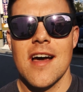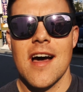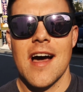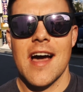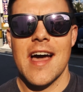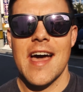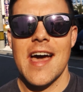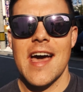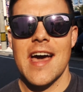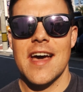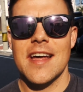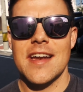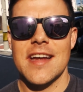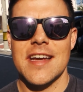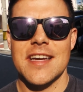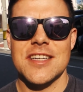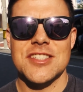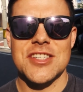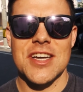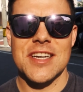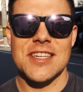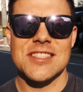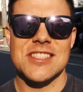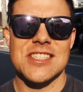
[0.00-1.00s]
I had a
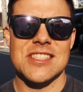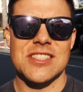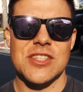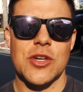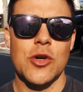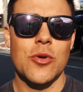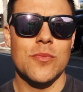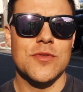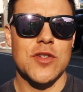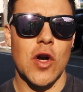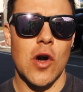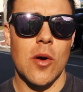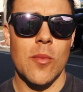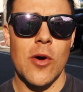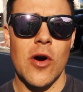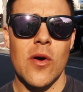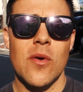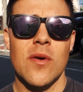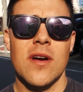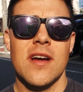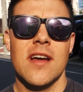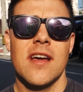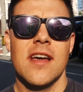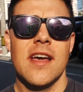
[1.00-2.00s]
Genesis Coupe
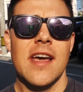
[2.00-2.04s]
Turbo.